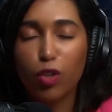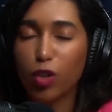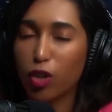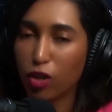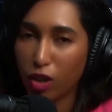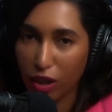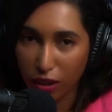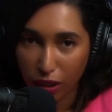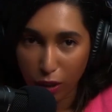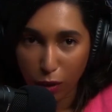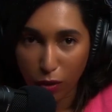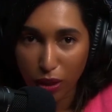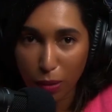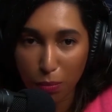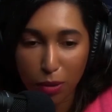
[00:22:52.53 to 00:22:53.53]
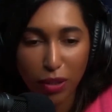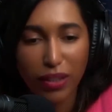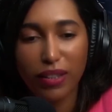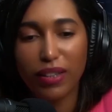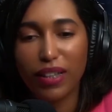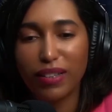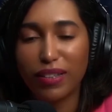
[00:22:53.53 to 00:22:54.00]
You're not the only
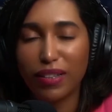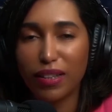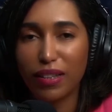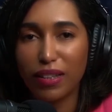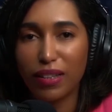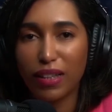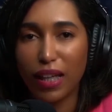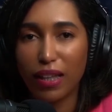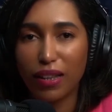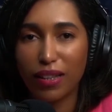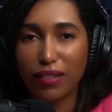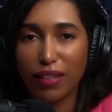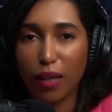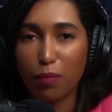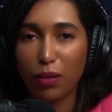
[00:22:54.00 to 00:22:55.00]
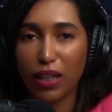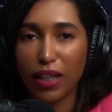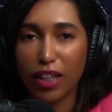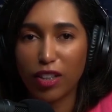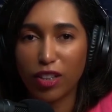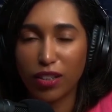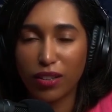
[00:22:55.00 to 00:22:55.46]
person that's sending this
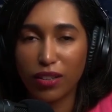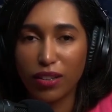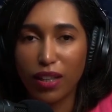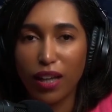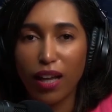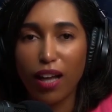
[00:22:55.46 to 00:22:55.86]
application.